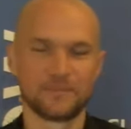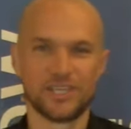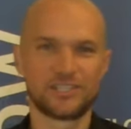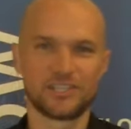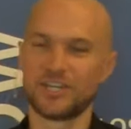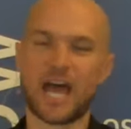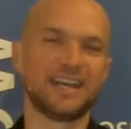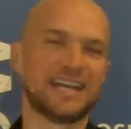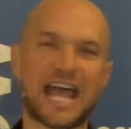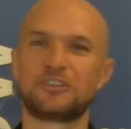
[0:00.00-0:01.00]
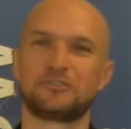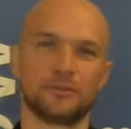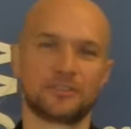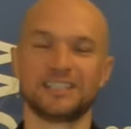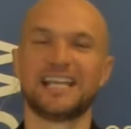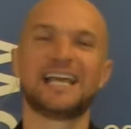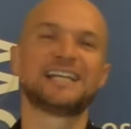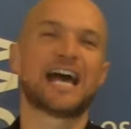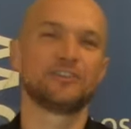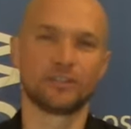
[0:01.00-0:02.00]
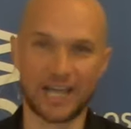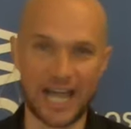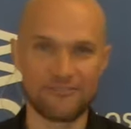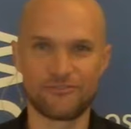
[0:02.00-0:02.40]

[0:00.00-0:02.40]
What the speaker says: This is not natural to lay down your life